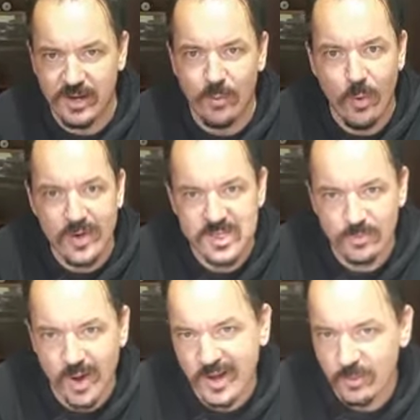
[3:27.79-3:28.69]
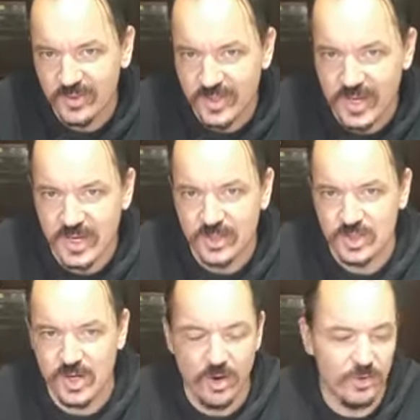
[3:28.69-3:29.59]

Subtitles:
I'm always spraying it with the edge. So